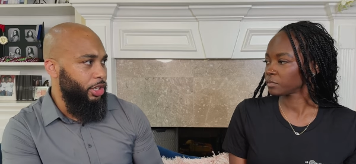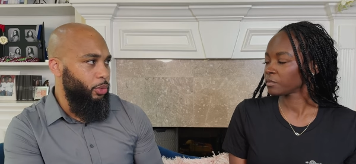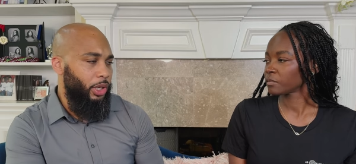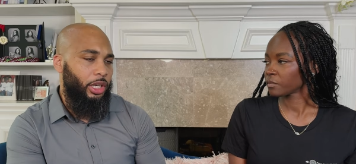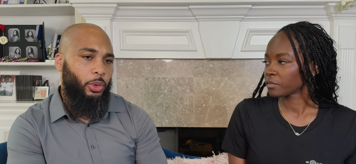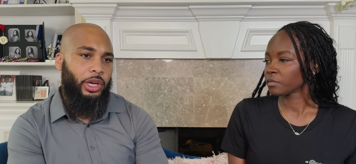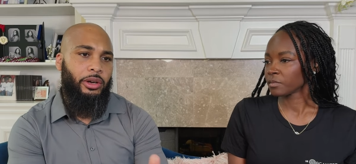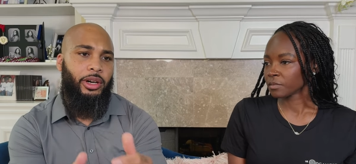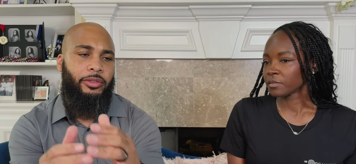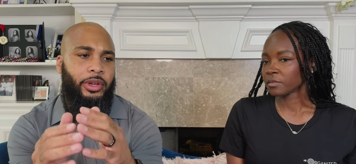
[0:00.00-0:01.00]
Speaker 1: you're well
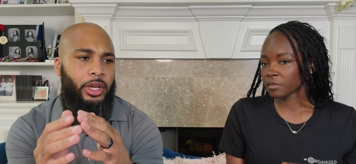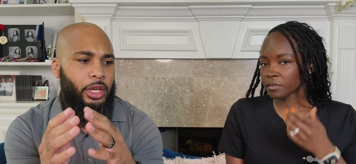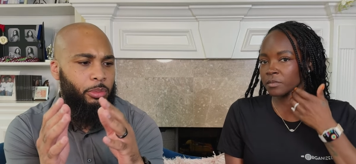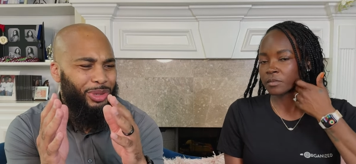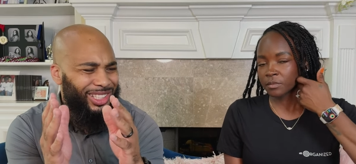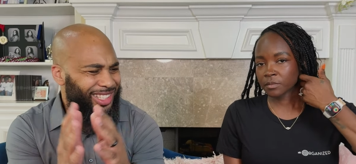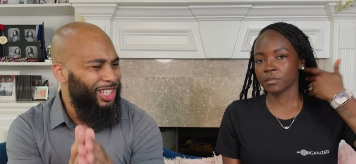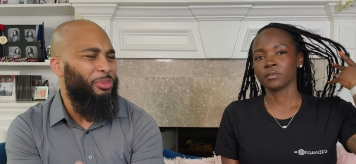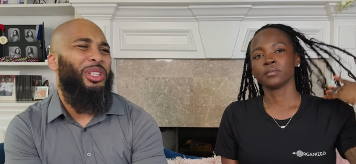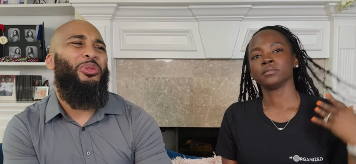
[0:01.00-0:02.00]
aware of. But
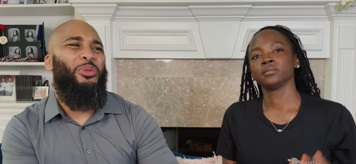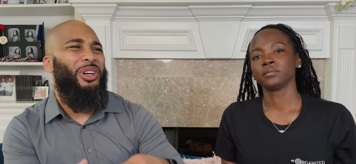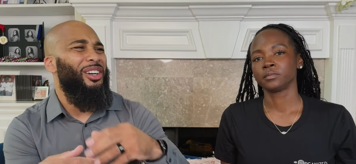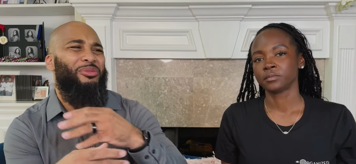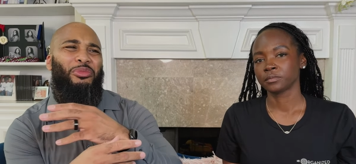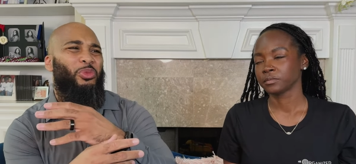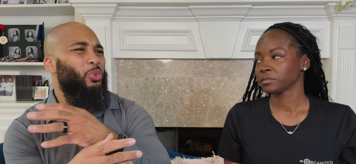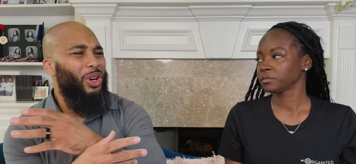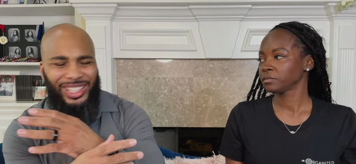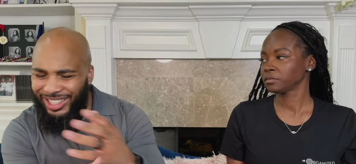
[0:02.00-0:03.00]
tell me,
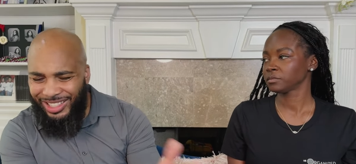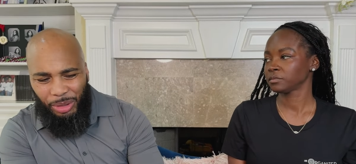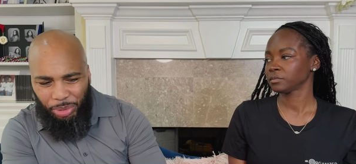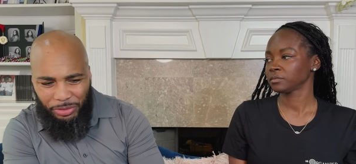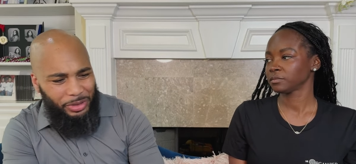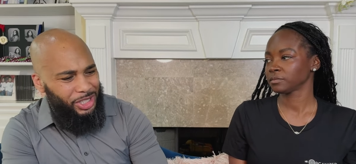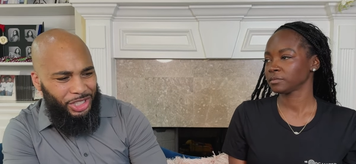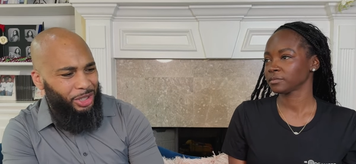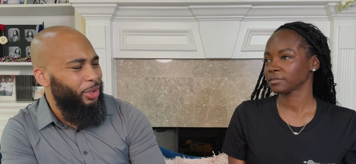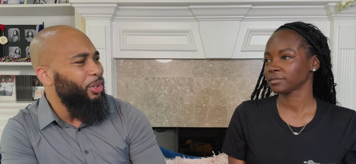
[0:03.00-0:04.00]
what is a
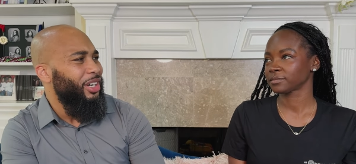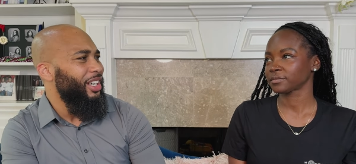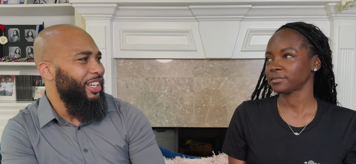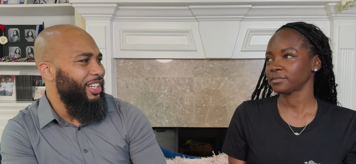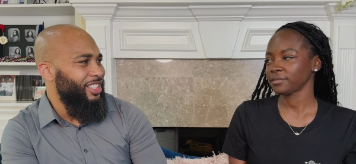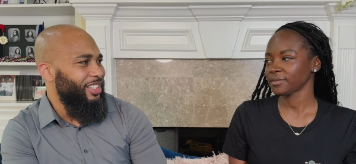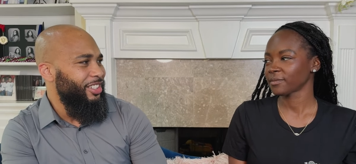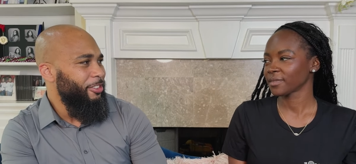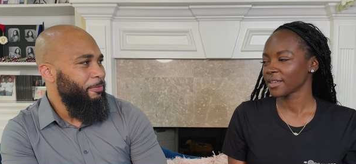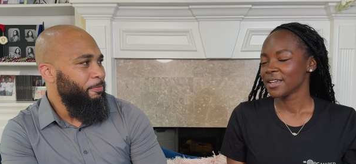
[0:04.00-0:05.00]
professional organizer?
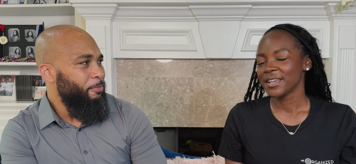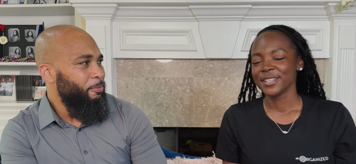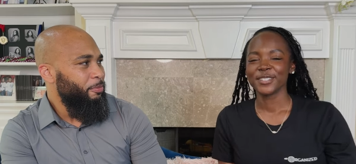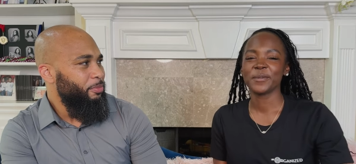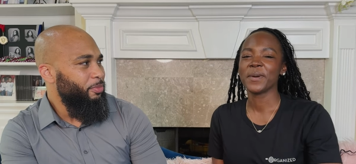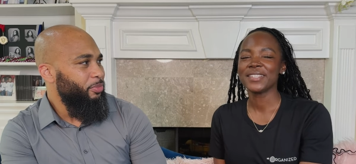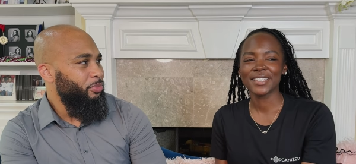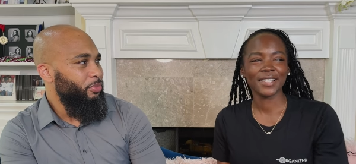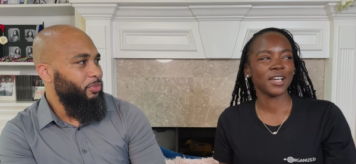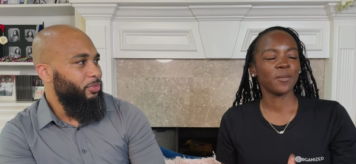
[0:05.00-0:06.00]
Speaker 2: So
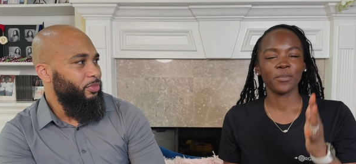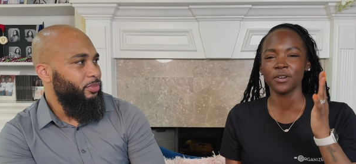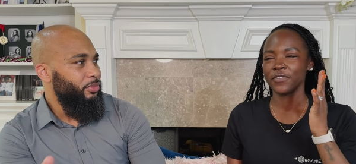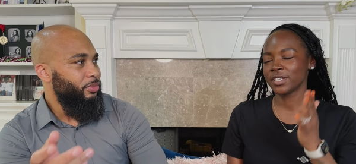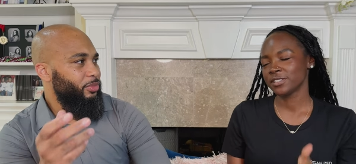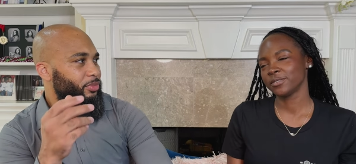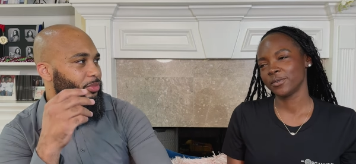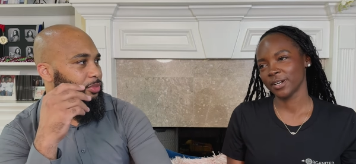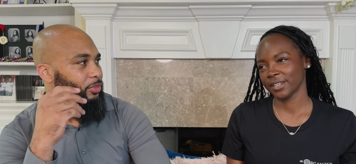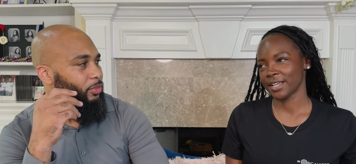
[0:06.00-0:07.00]
basically, a professional
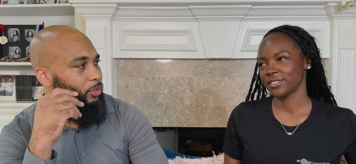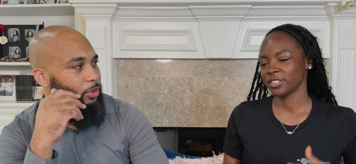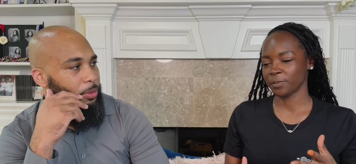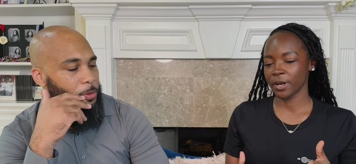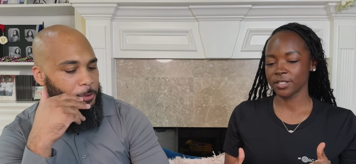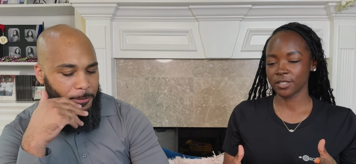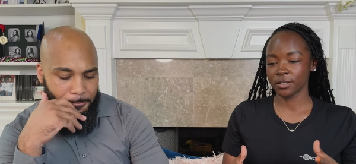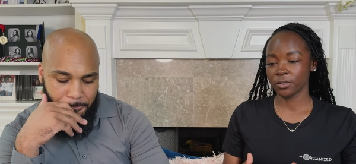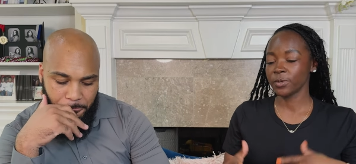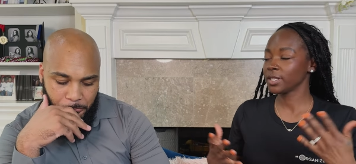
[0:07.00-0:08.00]
organizer is a person
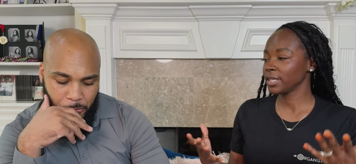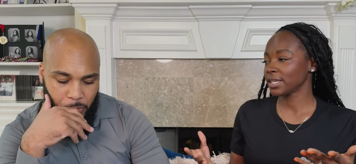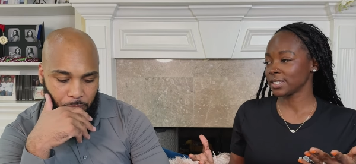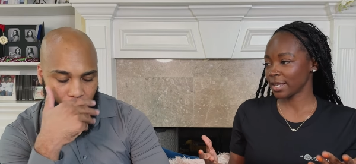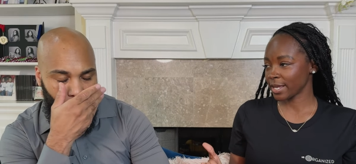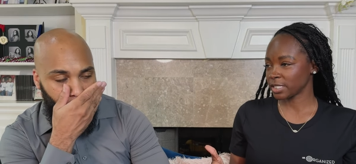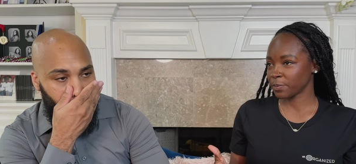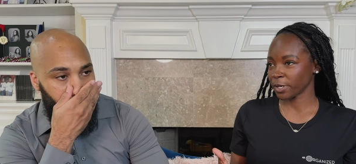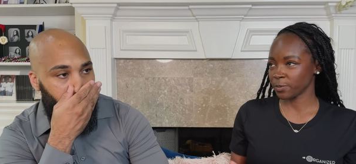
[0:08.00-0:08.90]
who really is an expert